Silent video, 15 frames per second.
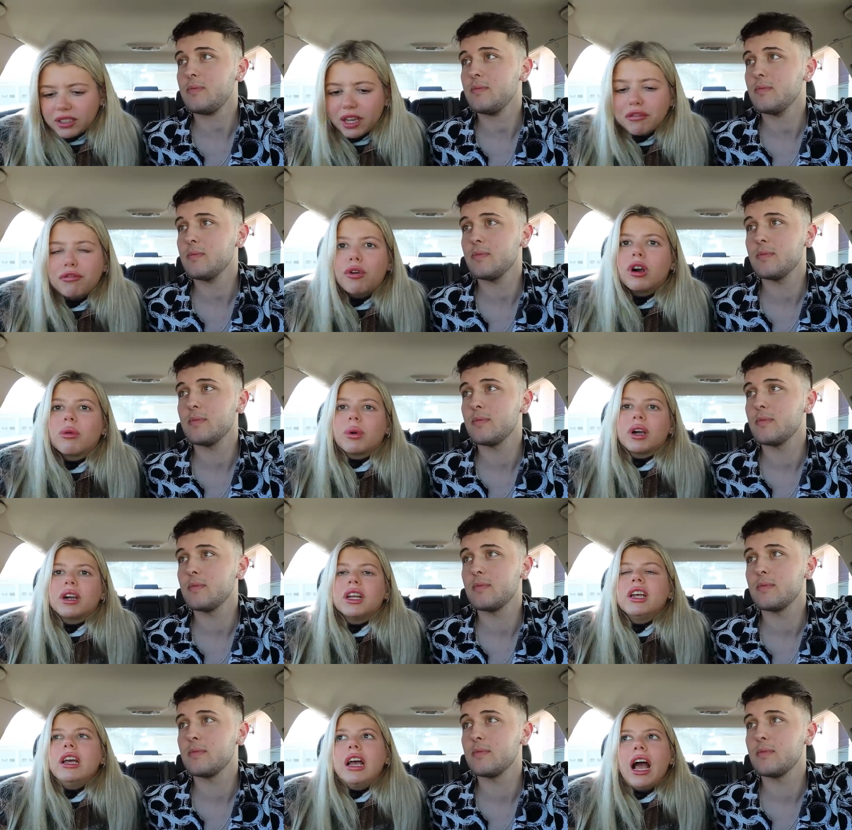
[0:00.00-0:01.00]
Speaker 1: day
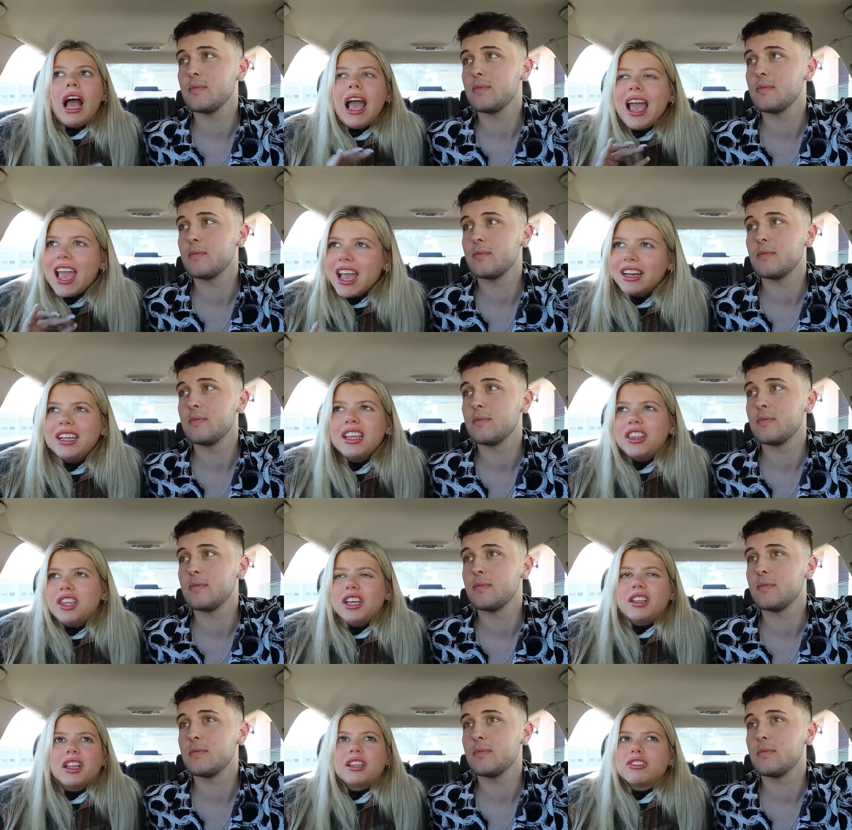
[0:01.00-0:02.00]
forward,
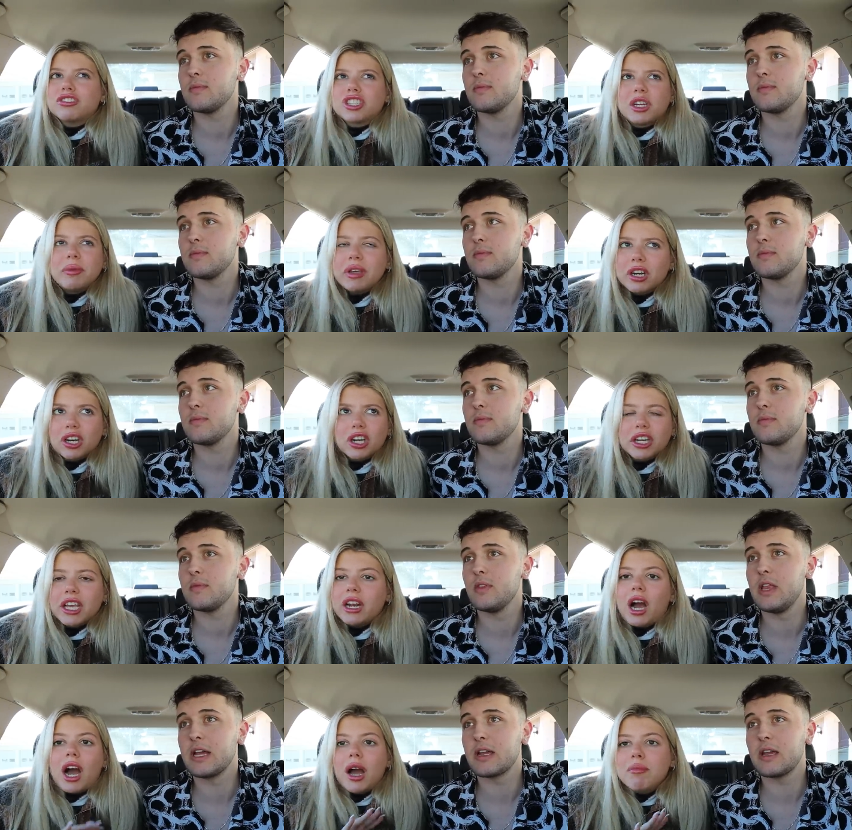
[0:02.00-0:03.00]
anything that there's gonna be a
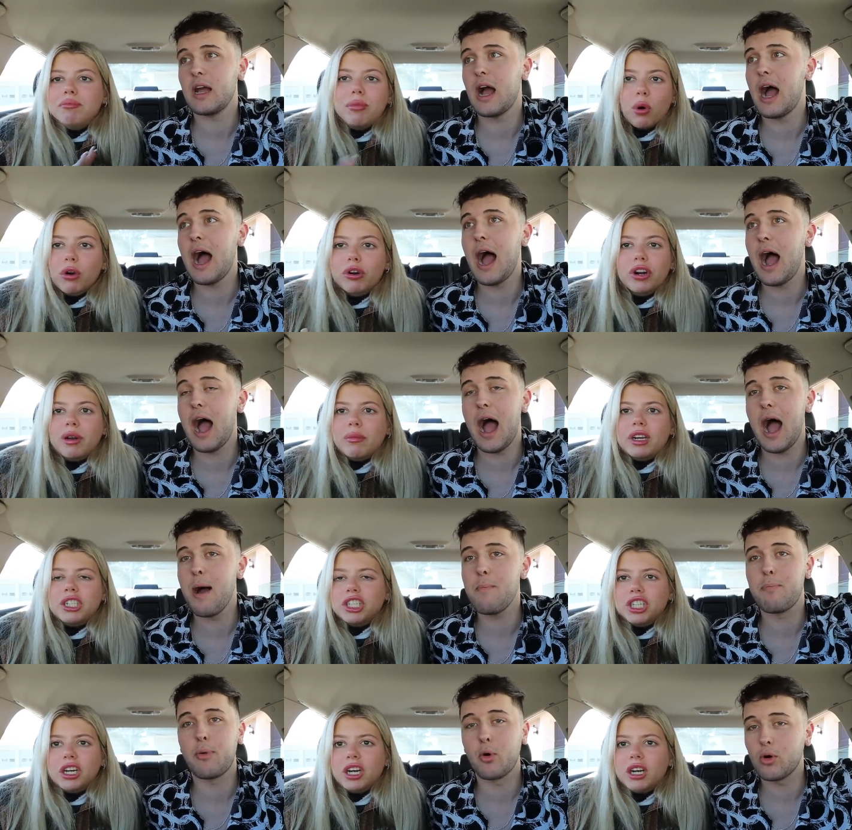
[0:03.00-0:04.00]
hurricane, like, I'm bordering my.
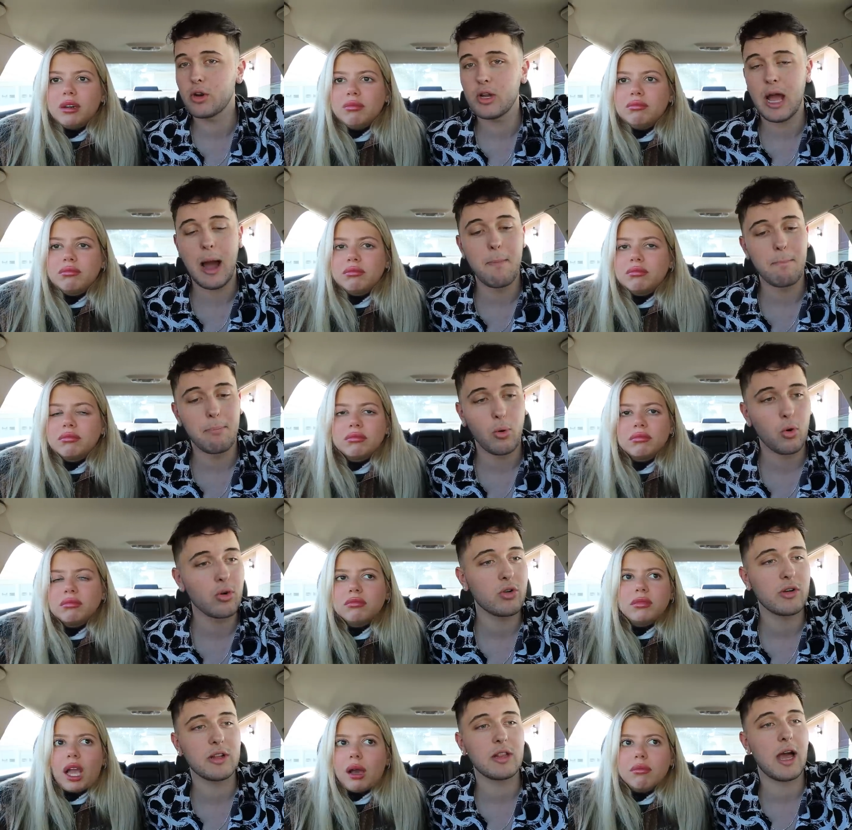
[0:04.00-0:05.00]
I'm bordering.
Speaker 2: I'm
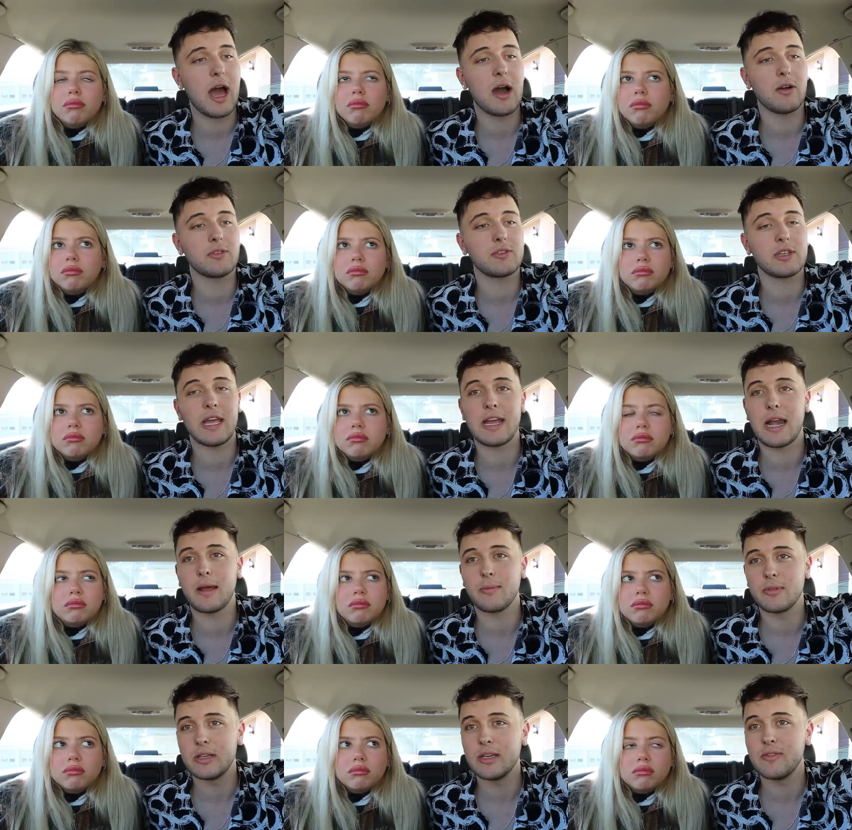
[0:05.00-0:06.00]
bordering yep. the house and
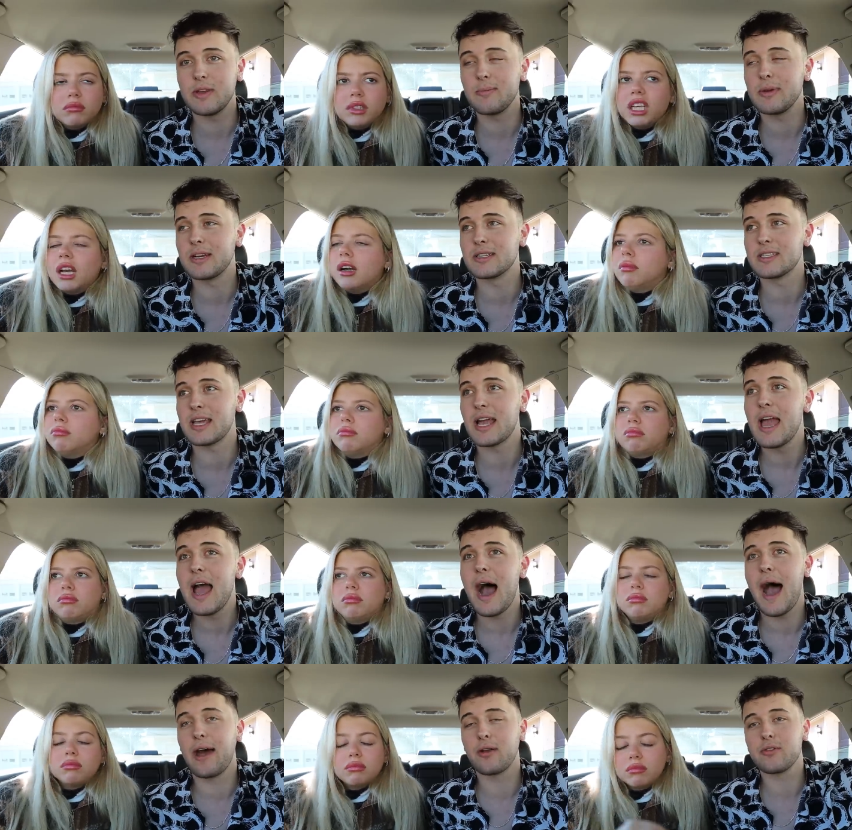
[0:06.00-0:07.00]
I'm leaving because yep. like
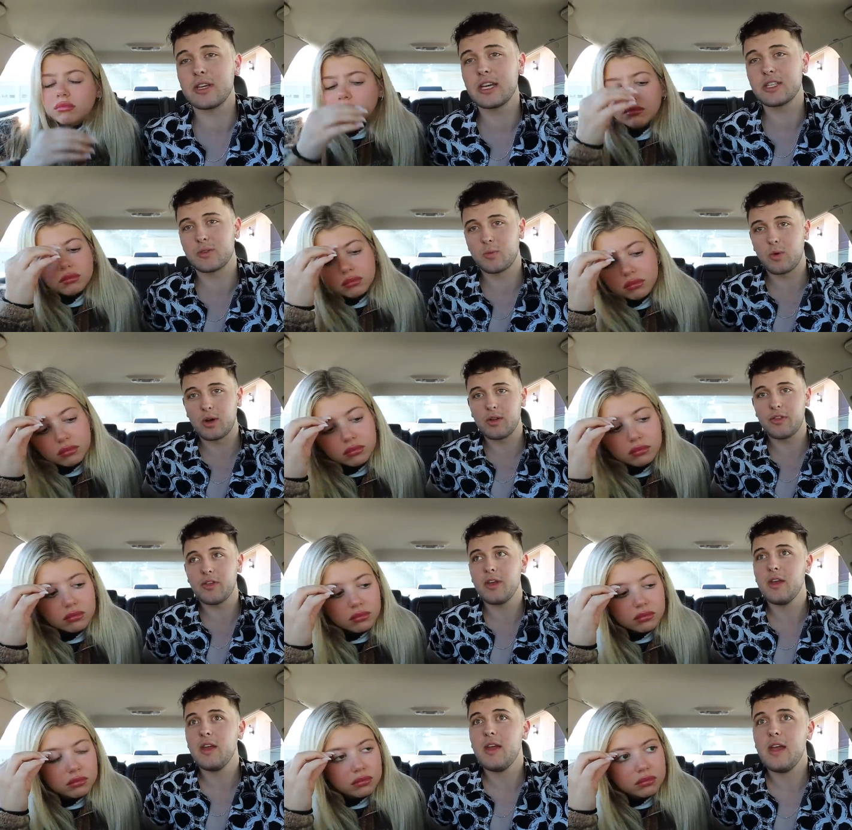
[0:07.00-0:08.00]
I don't think it's
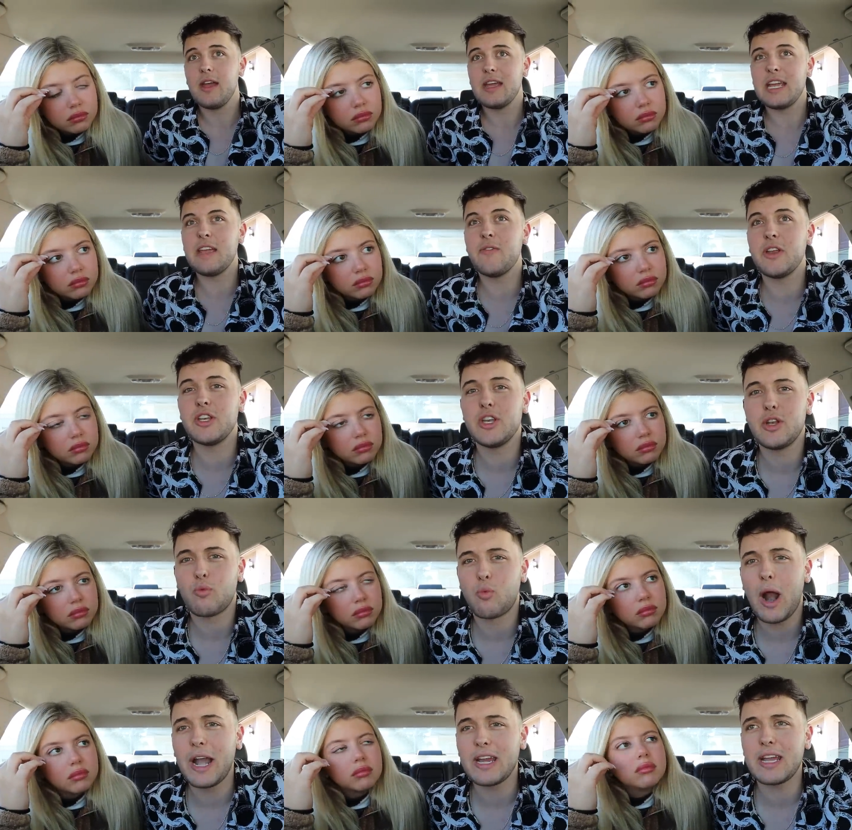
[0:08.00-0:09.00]
worth even
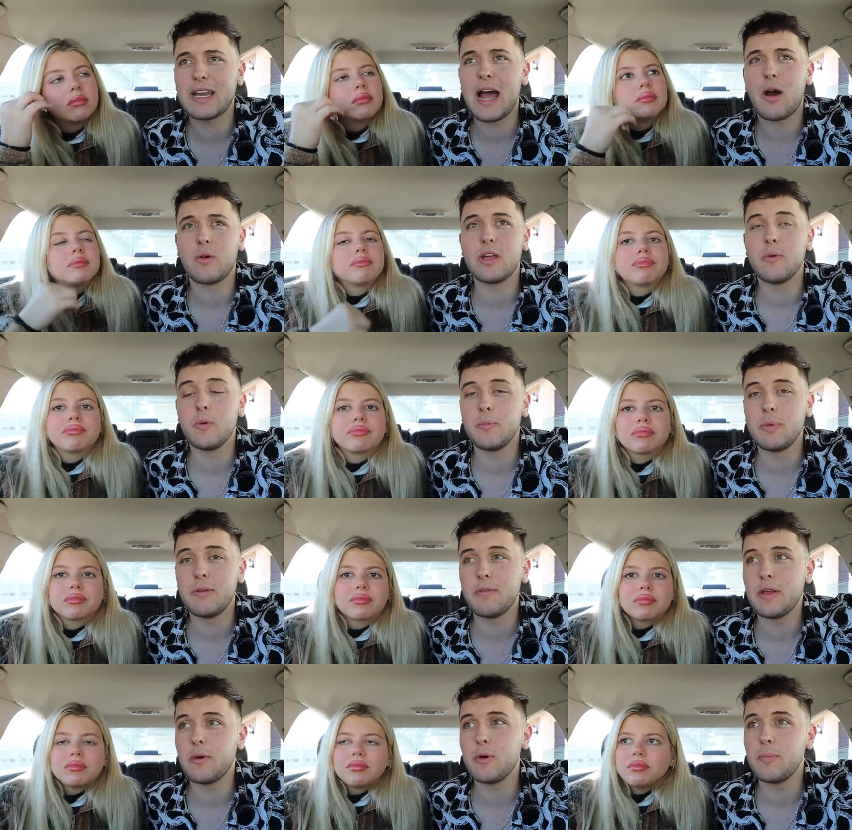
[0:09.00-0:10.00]
riding it out. It would
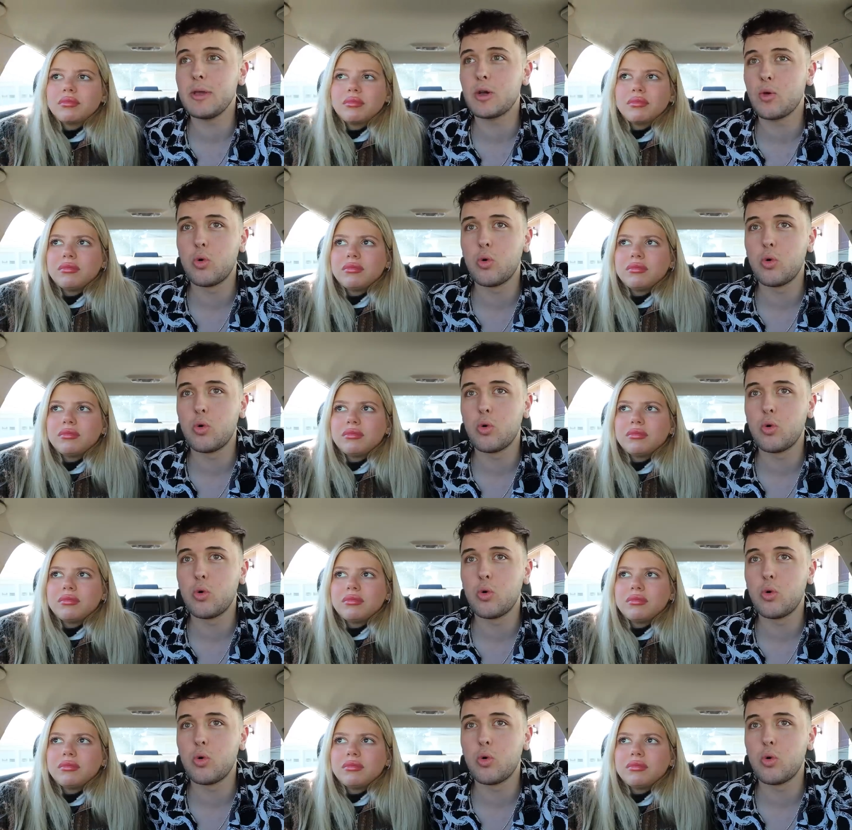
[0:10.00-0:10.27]
be it would be